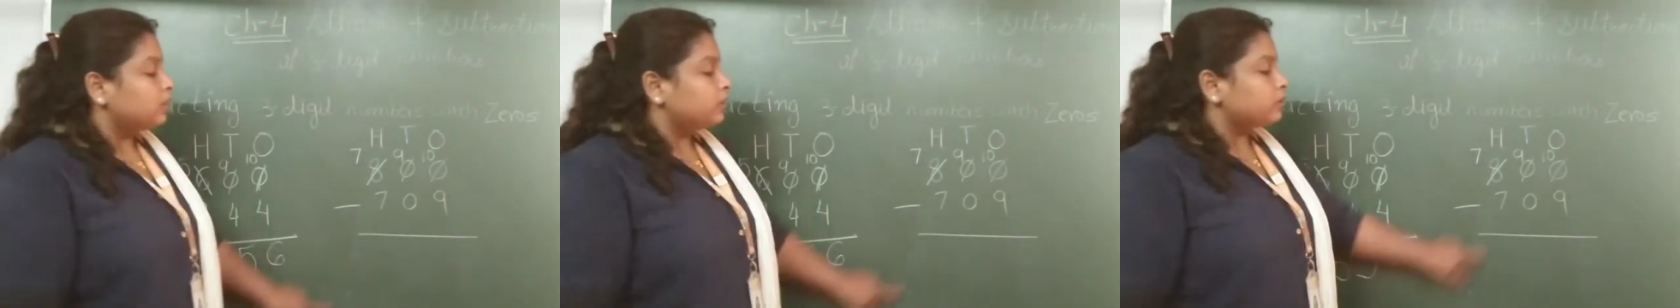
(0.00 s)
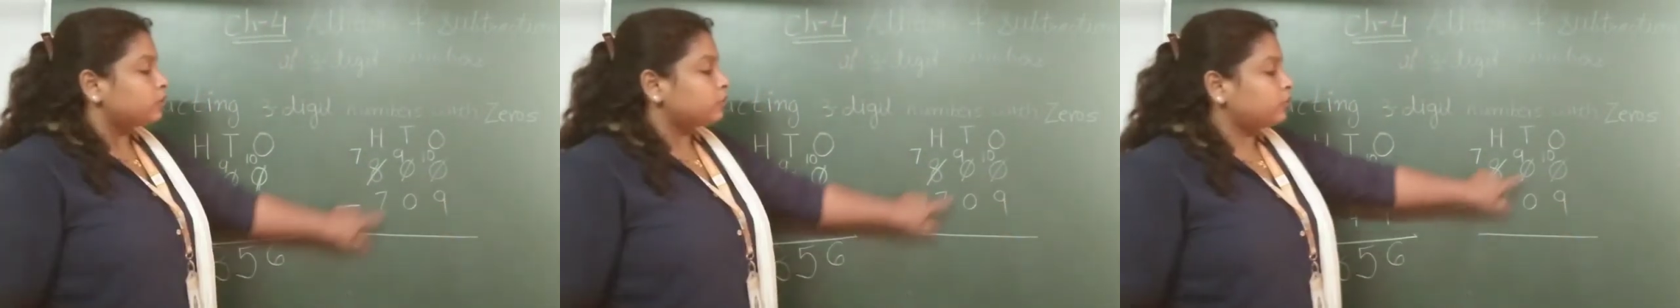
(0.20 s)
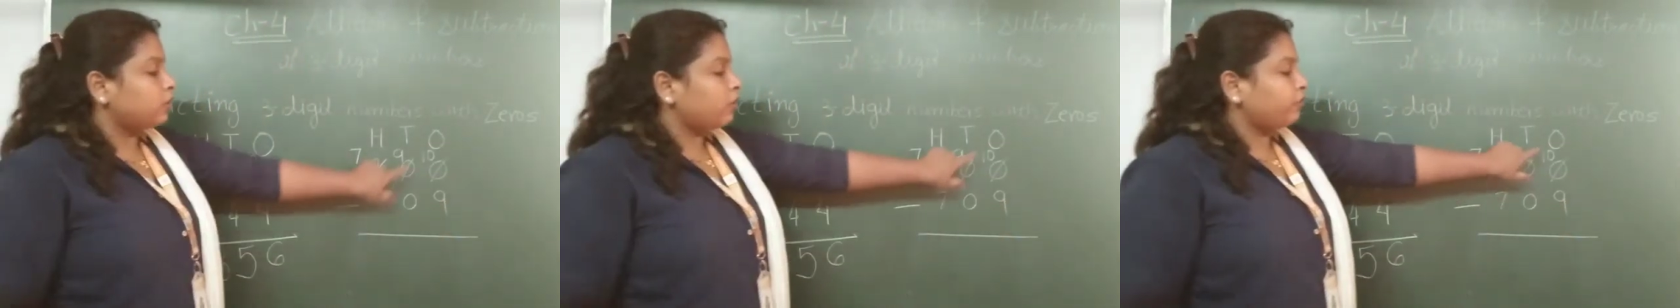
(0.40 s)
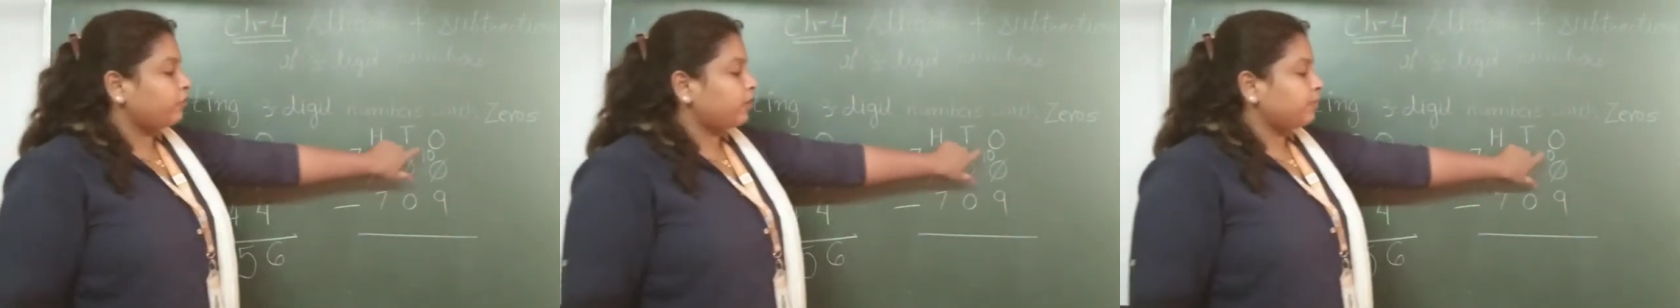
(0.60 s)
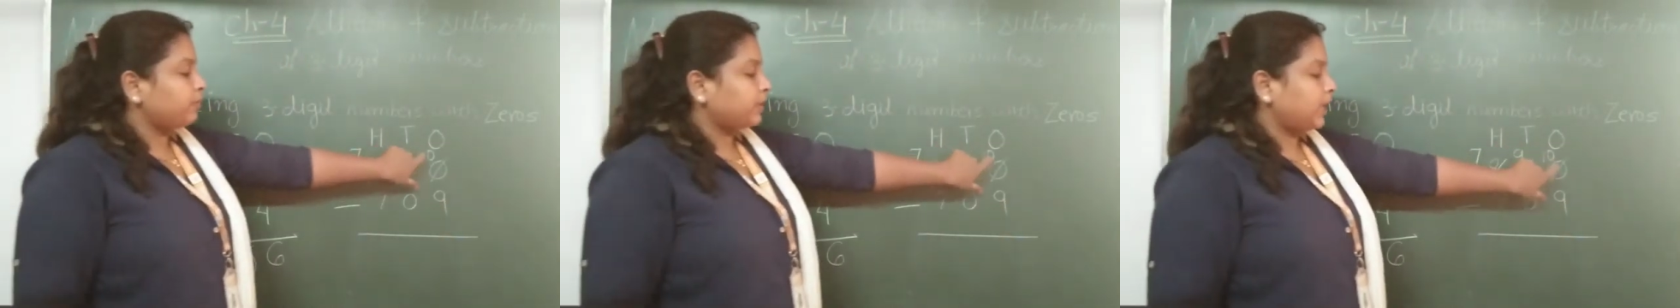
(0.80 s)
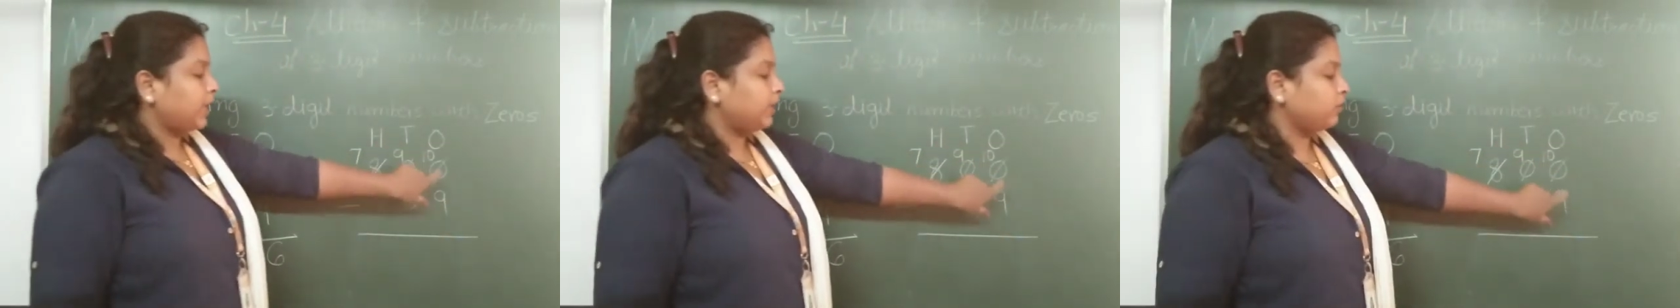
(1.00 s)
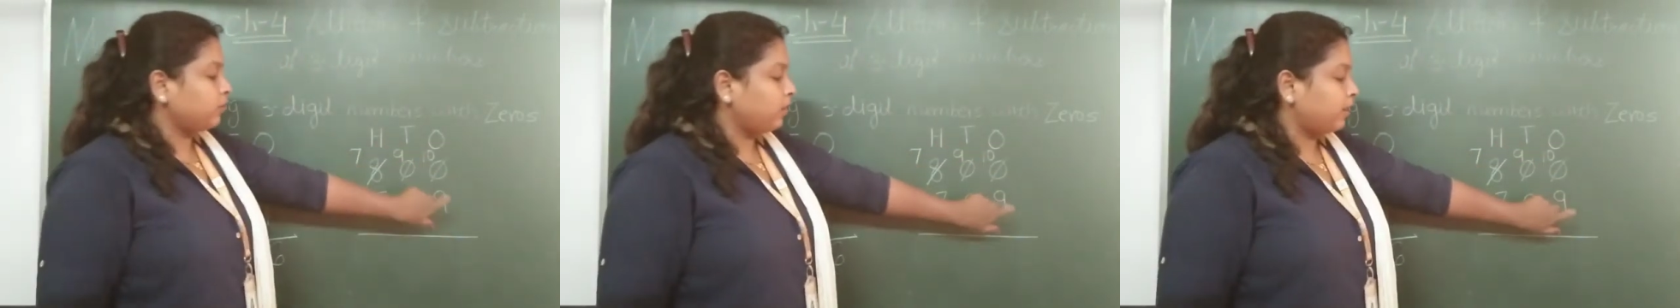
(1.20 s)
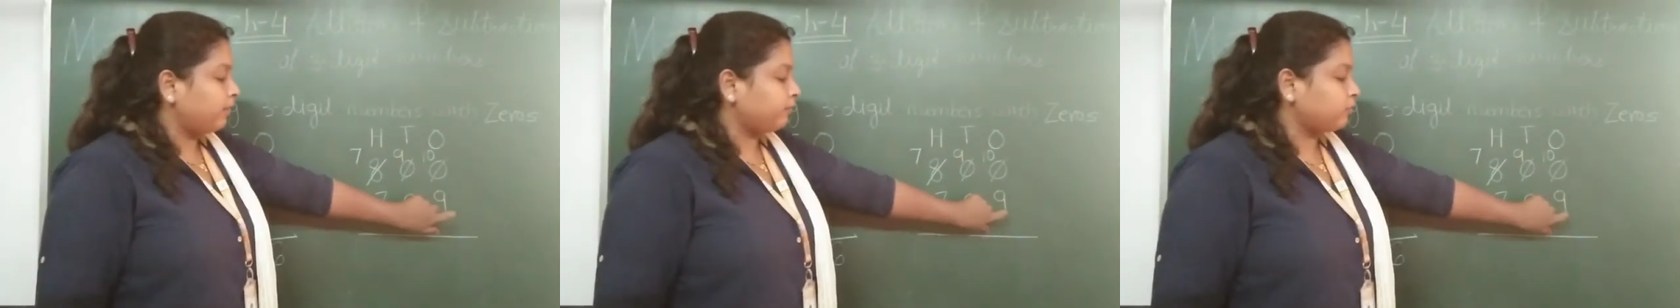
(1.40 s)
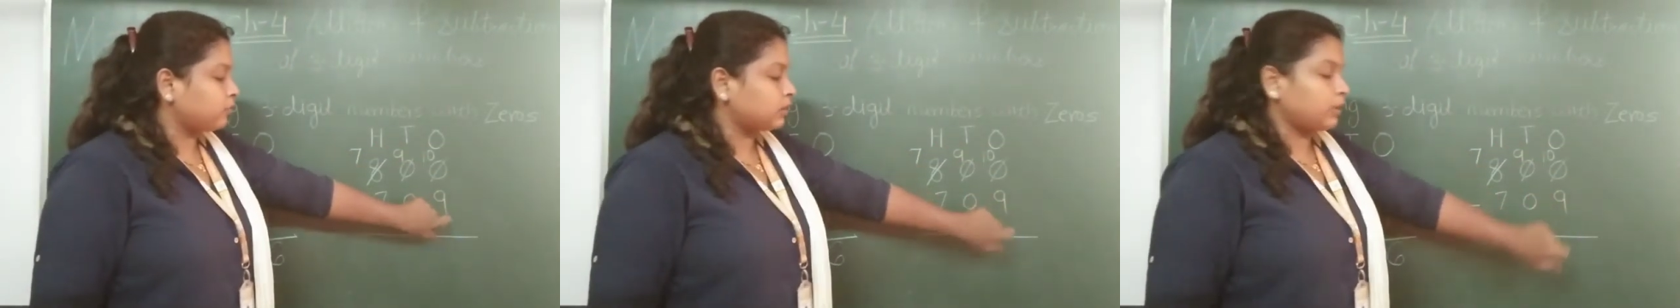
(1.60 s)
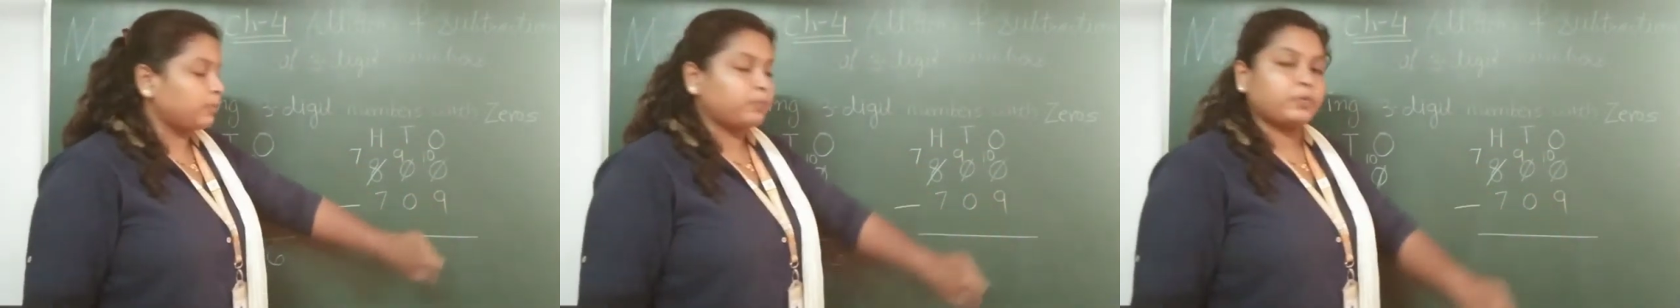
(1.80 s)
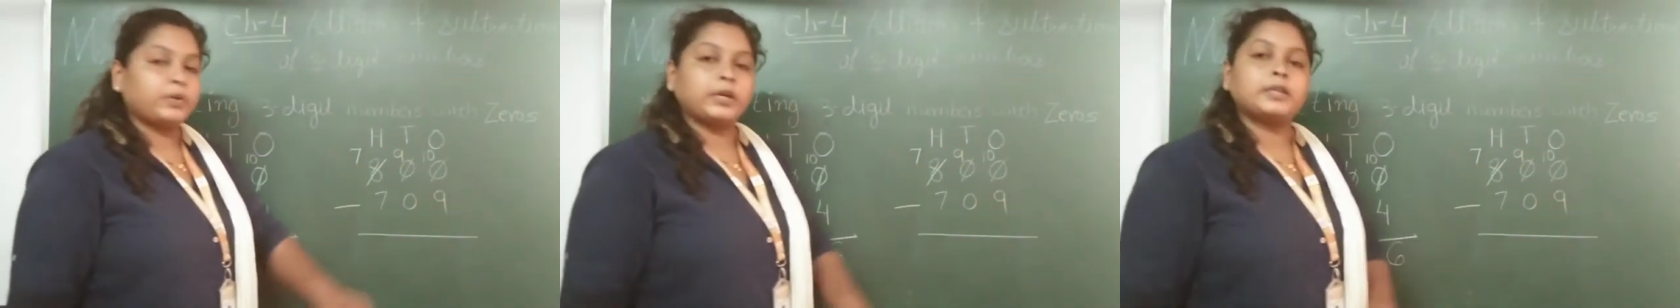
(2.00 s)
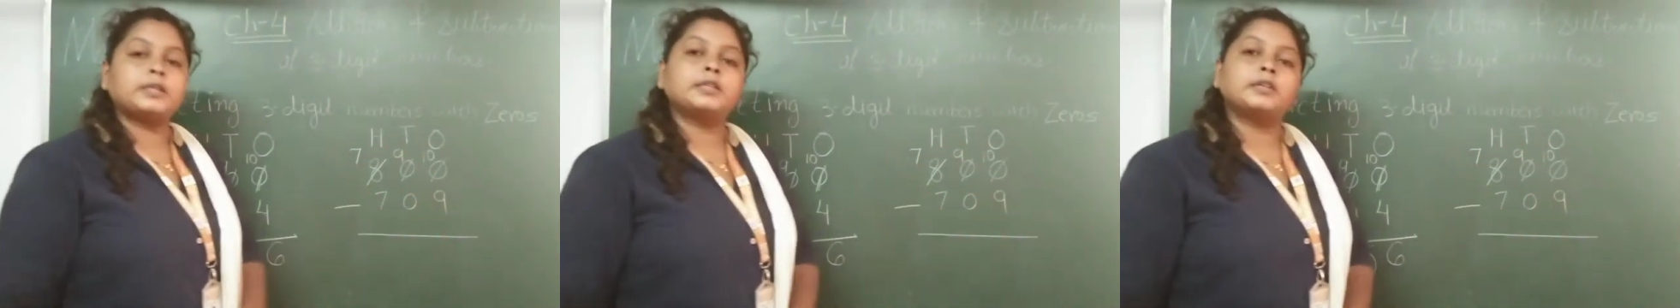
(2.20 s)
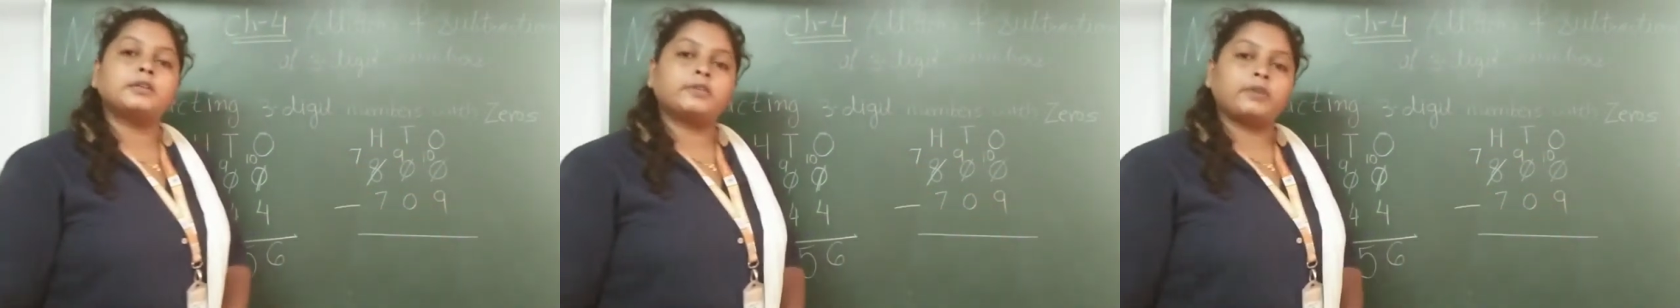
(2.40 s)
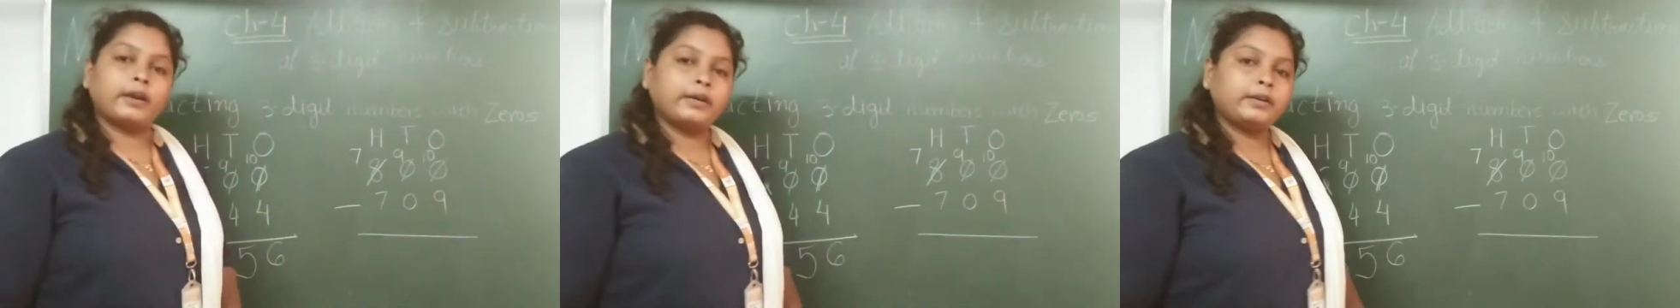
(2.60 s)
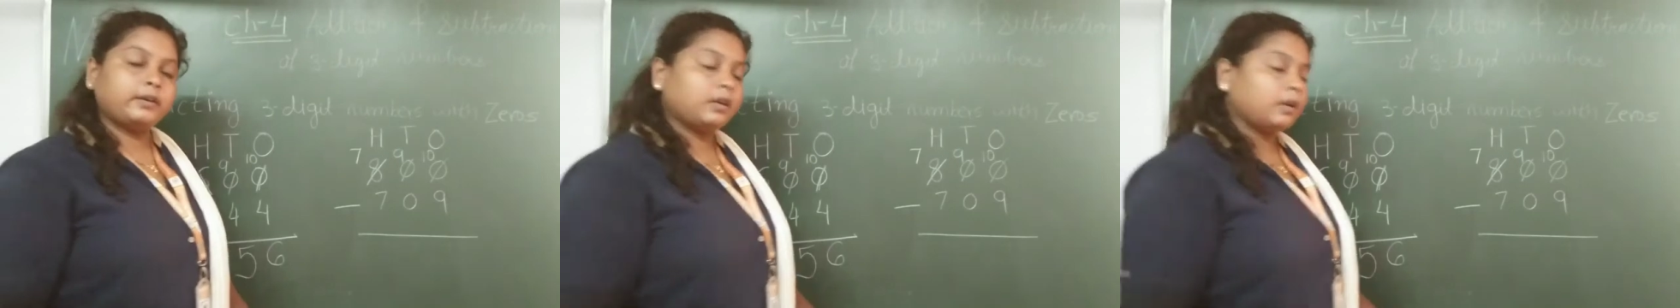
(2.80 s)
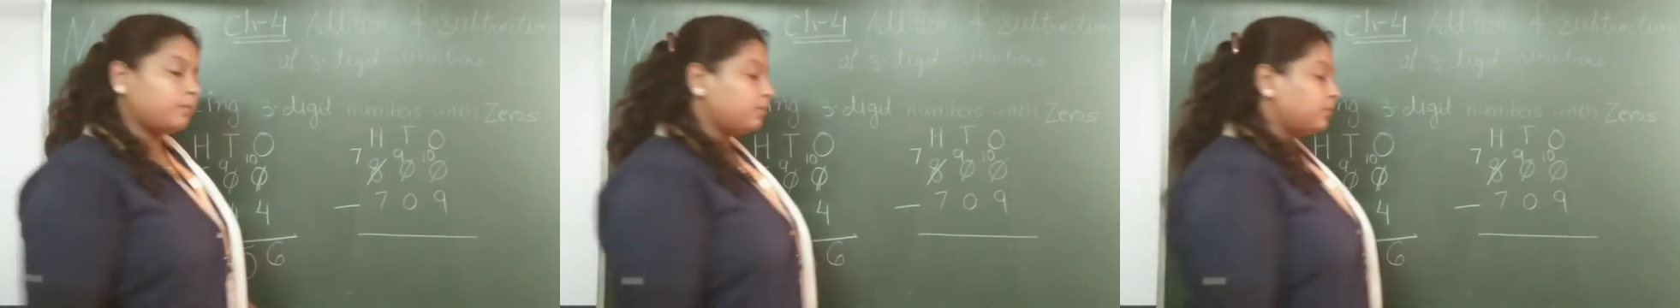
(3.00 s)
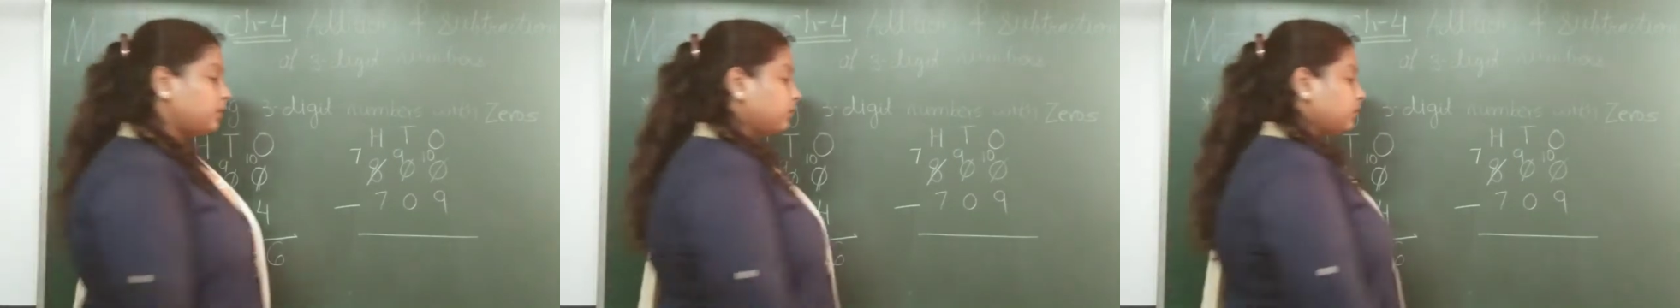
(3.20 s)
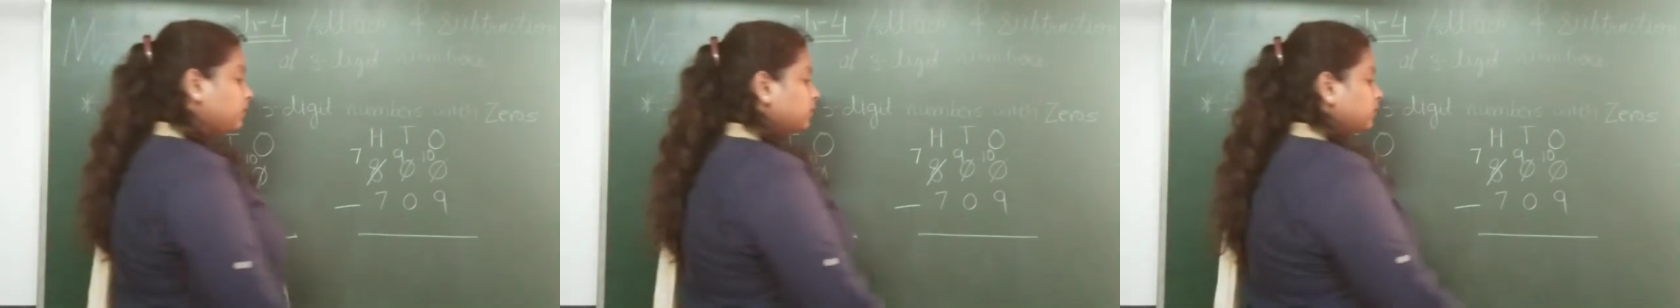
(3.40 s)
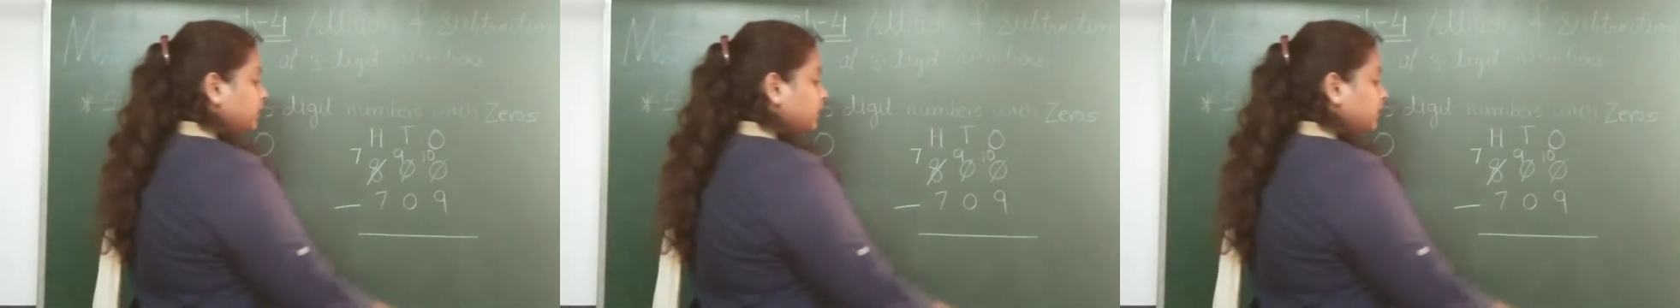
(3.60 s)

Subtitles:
So now from 10 you have to subtract the right number.